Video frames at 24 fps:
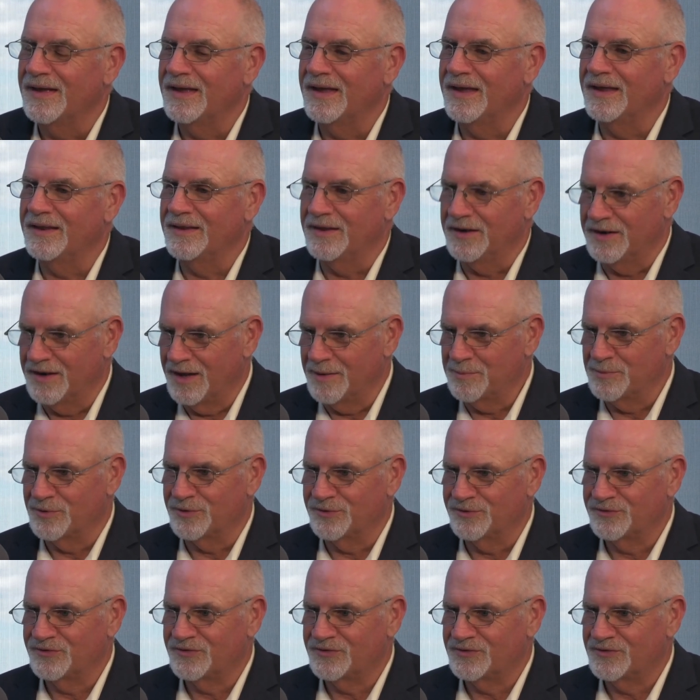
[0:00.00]
In the
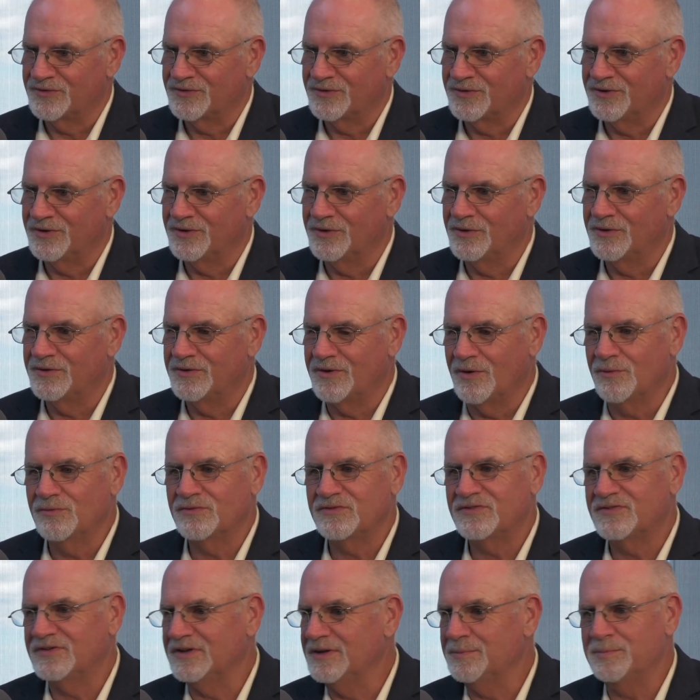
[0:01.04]
numbers, you
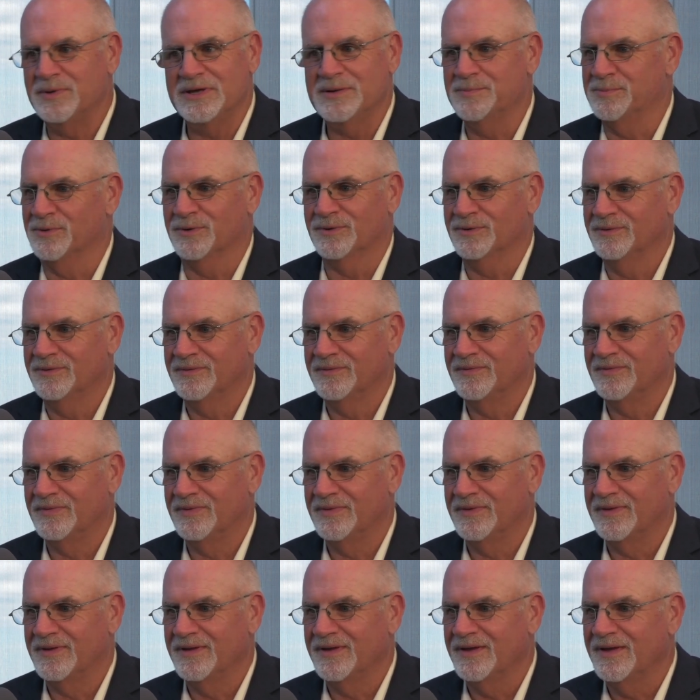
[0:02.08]
don't see people,
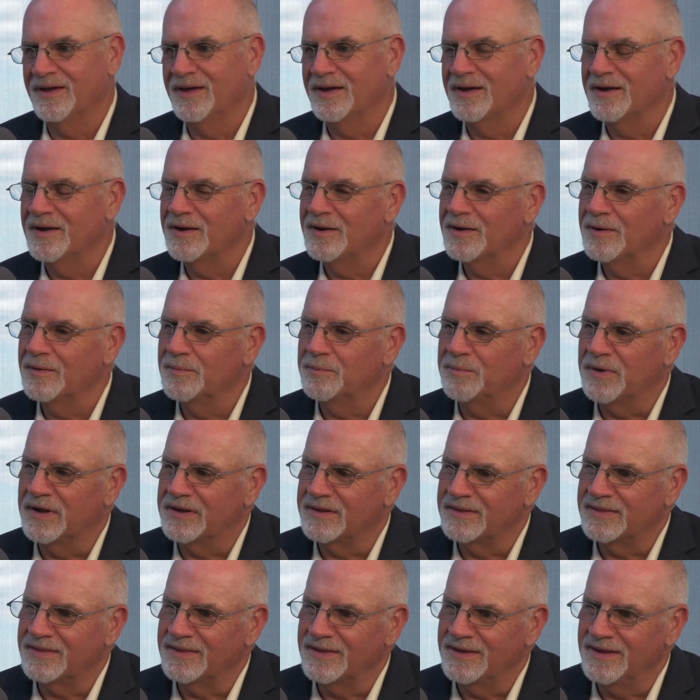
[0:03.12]

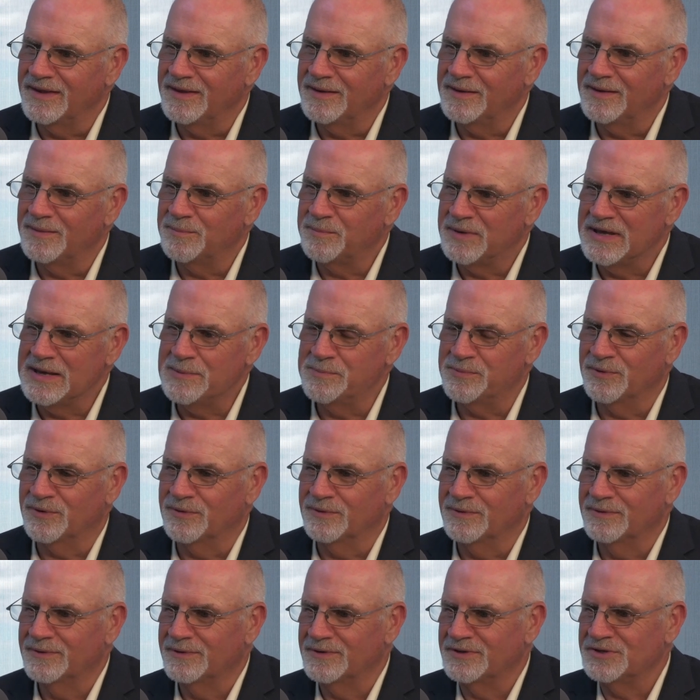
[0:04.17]
but the
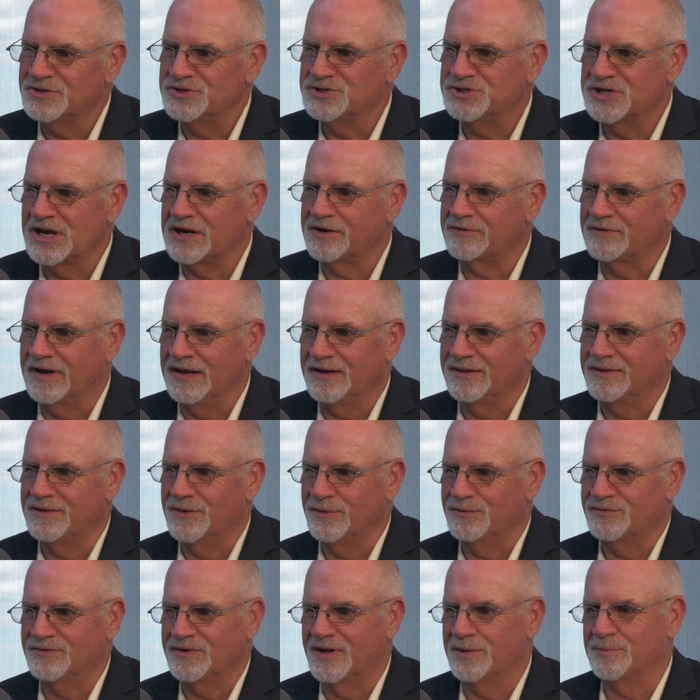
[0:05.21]
people generate
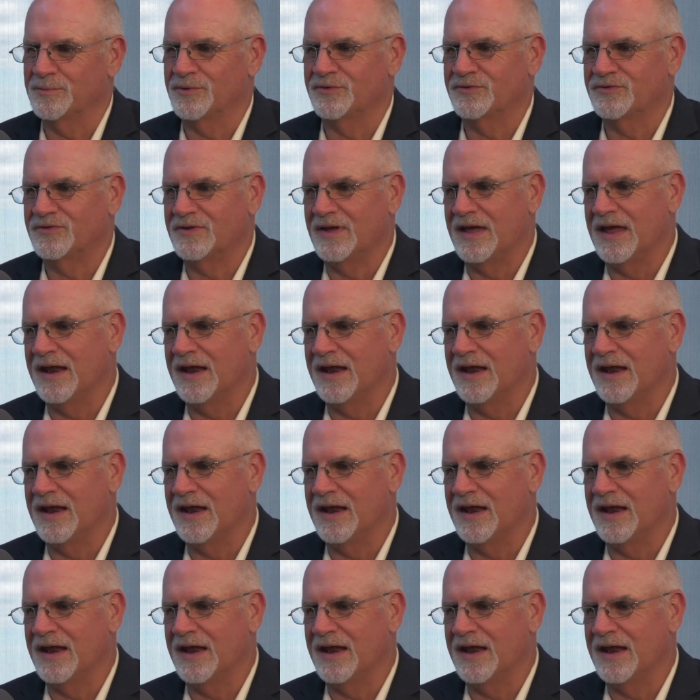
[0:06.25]
those numbers.